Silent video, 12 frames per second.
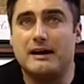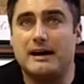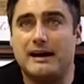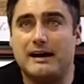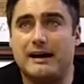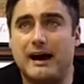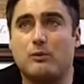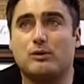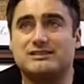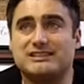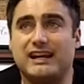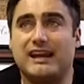I
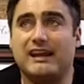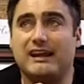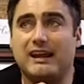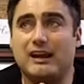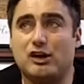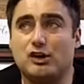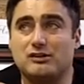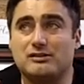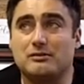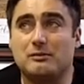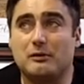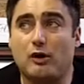would say it
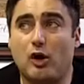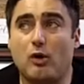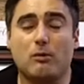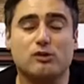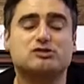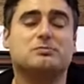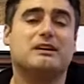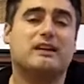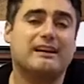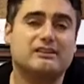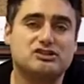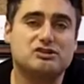could almost be
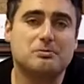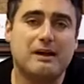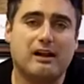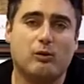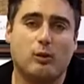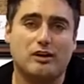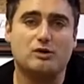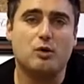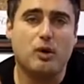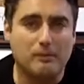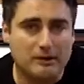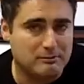like the smell when
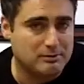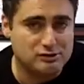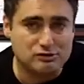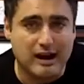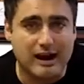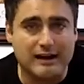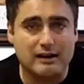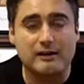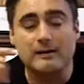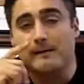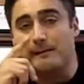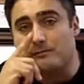you open up a dryer